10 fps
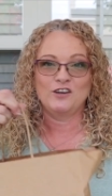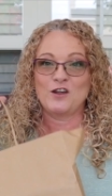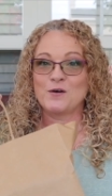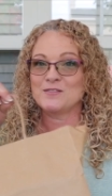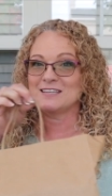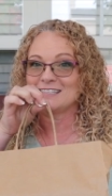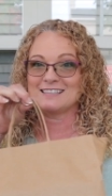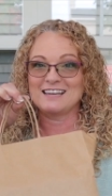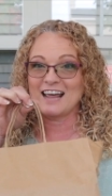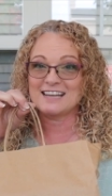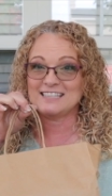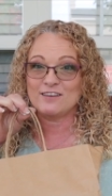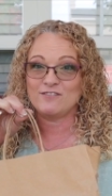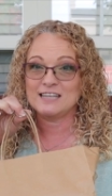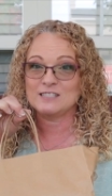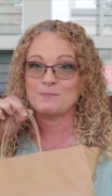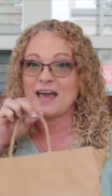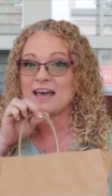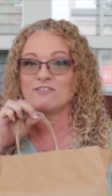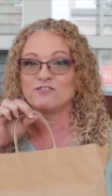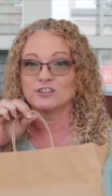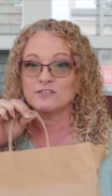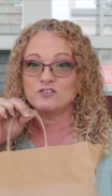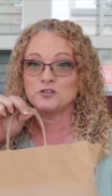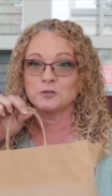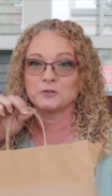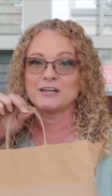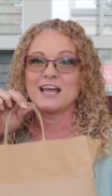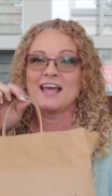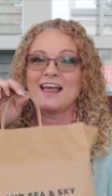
No, this is not a Tiffany's bag full of jewelry.